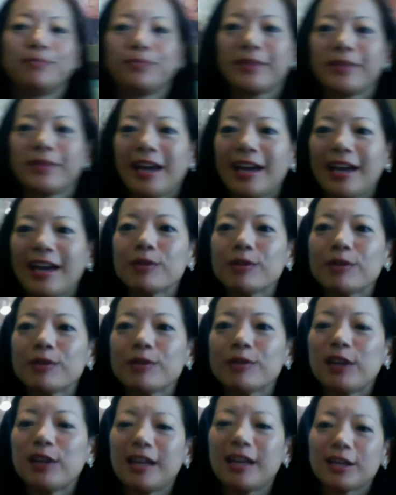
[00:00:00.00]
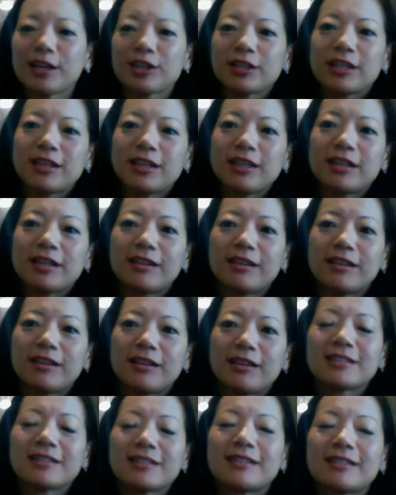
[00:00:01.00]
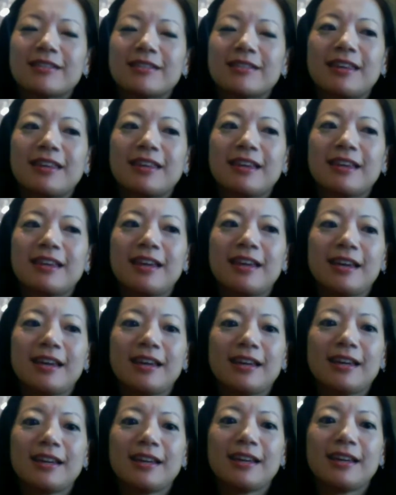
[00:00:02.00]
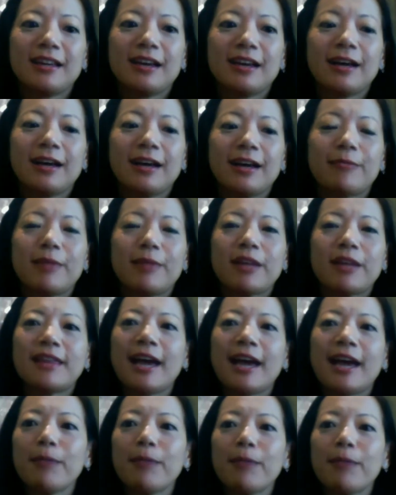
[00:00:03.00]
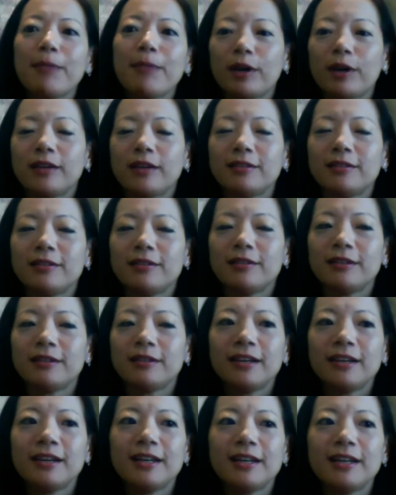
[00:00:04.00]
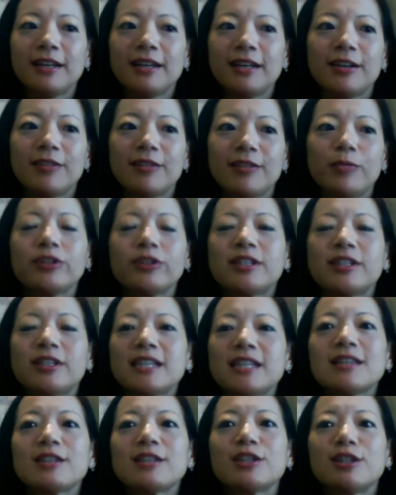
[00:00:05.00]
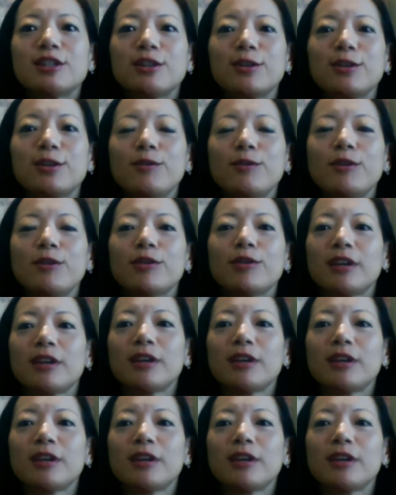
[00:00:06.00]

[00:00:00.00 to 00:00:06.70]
It was funny actually. Because at that point. Well, season 2, they